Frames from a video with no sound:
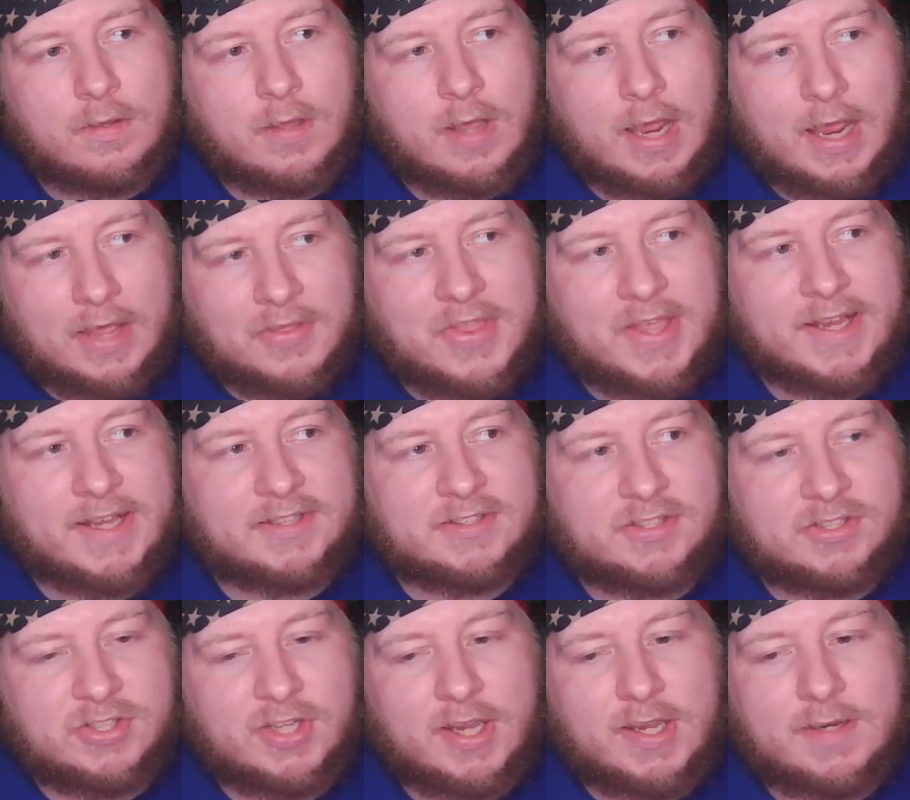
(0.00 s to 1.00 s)
I think it's
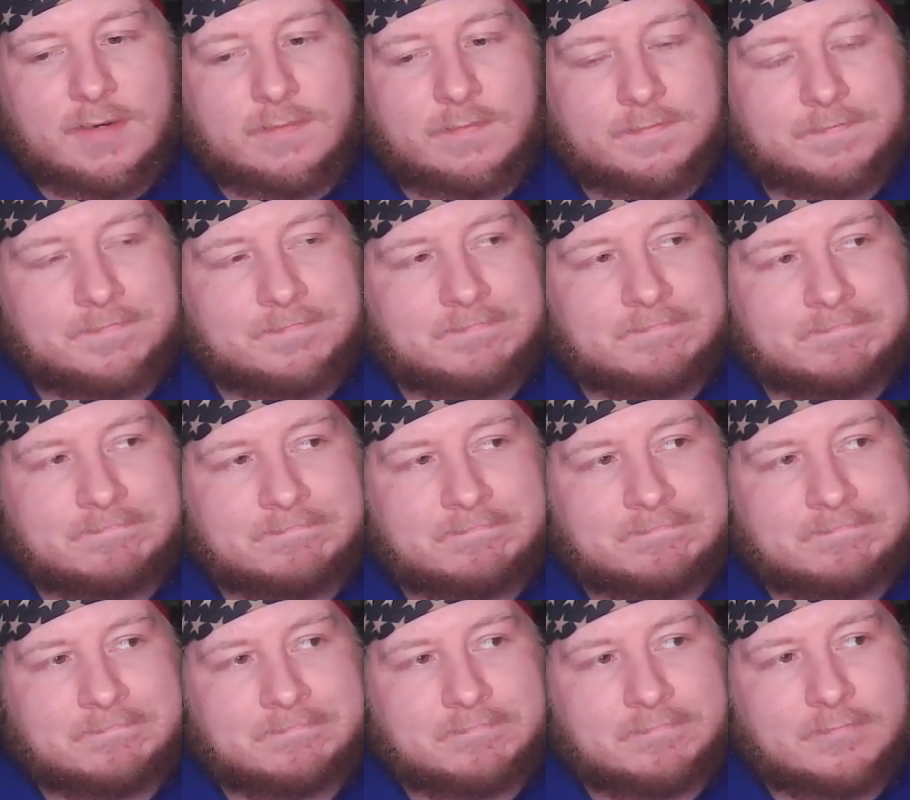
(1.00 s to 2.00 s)
a shade.
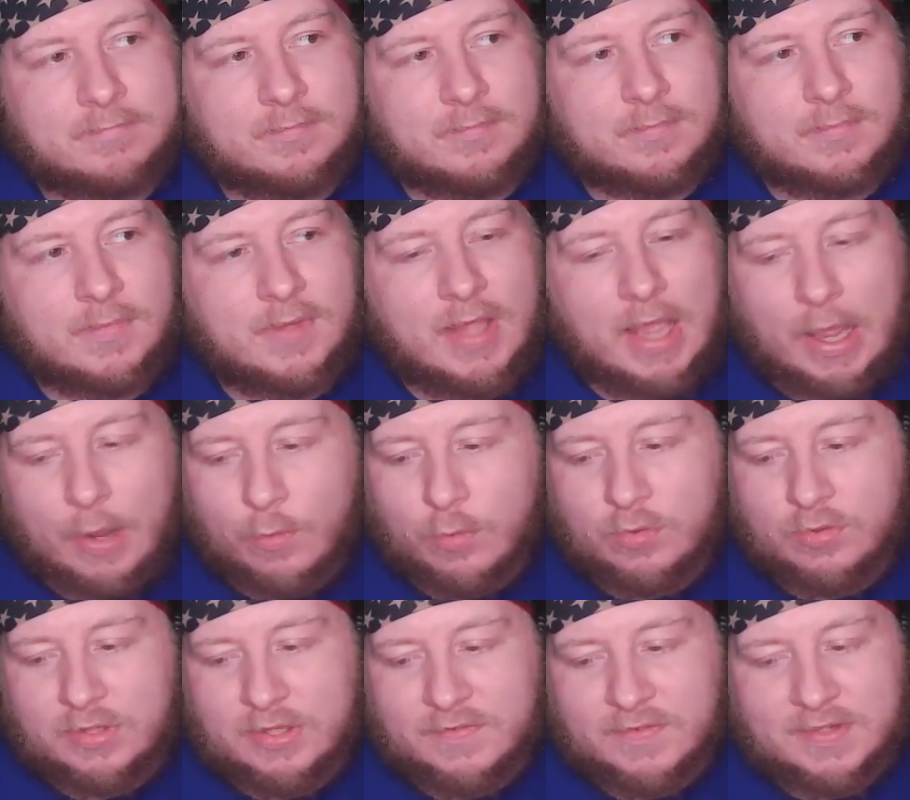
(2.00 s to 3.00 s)
I
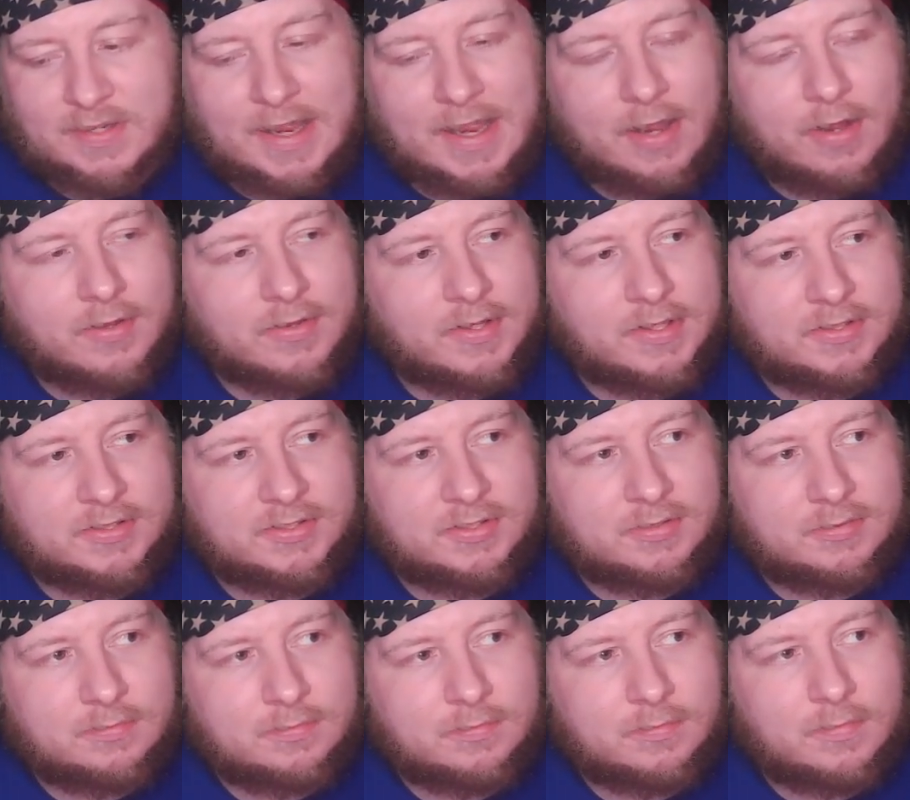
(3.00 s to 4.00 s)
will live and die on
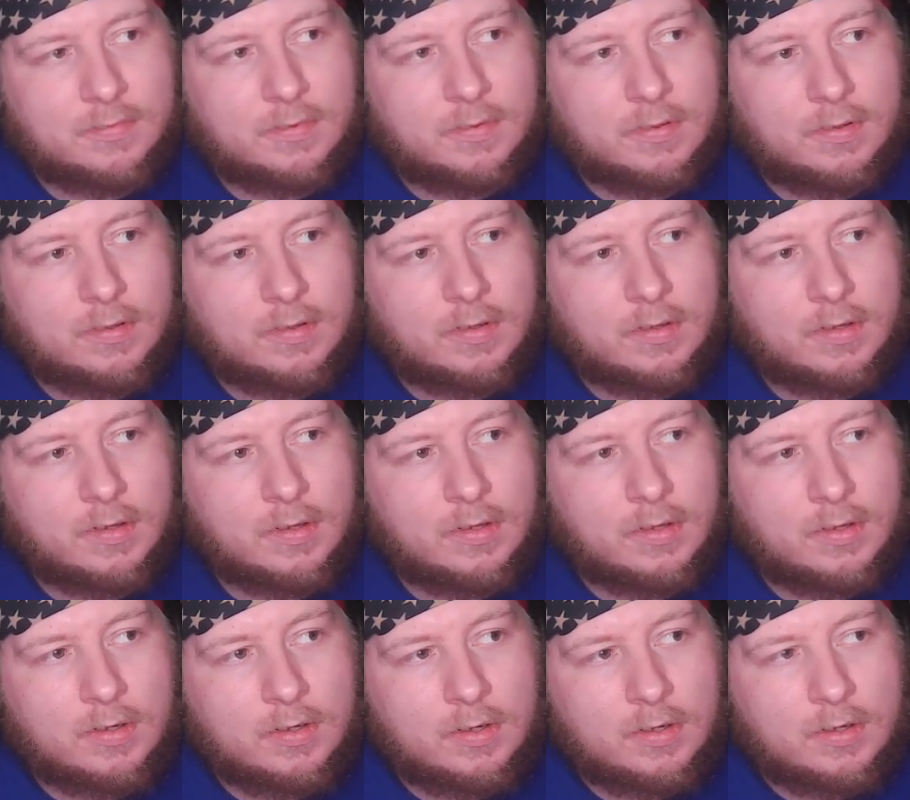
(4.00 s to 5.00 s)
this.
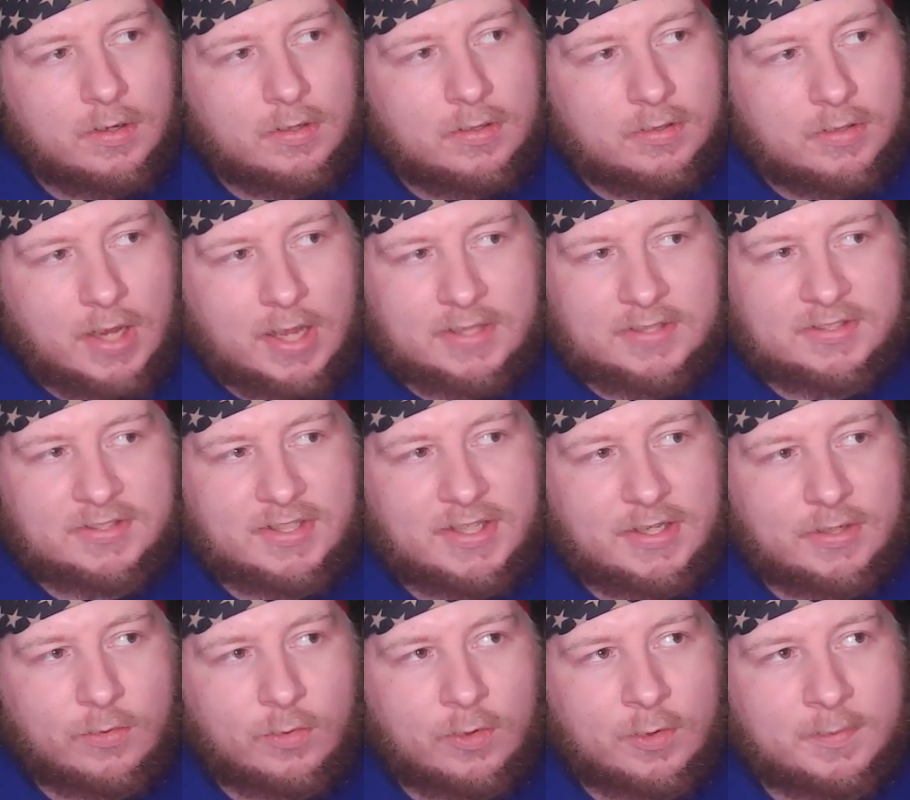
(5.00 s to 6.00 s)
Not
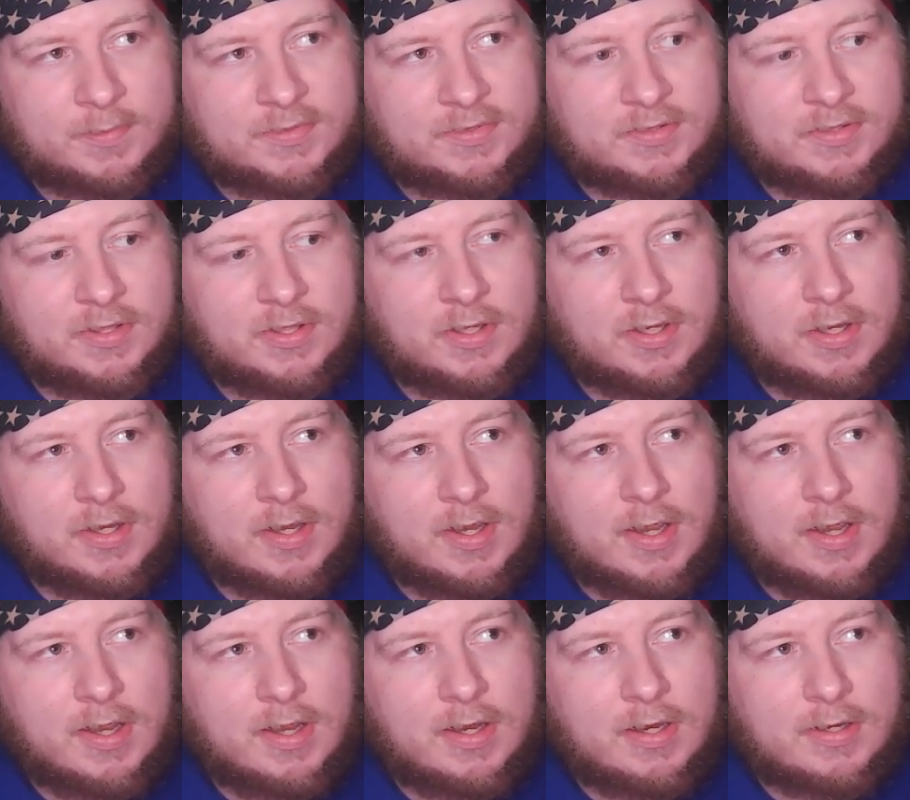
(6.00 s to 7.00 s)
seeing orbs.
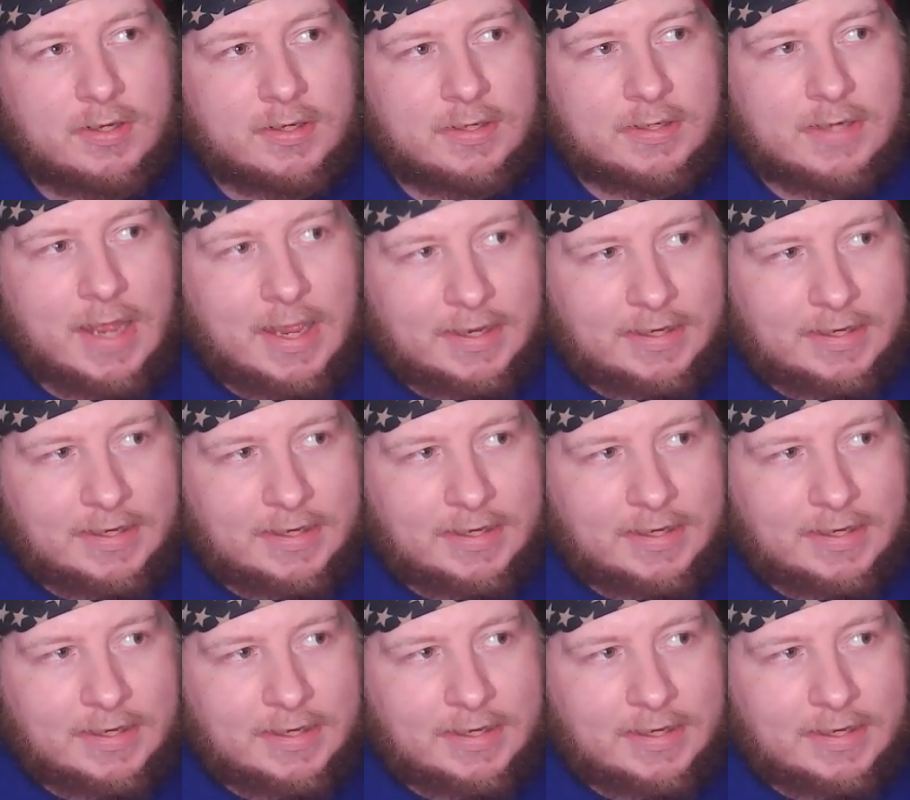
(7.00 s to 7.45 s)
Not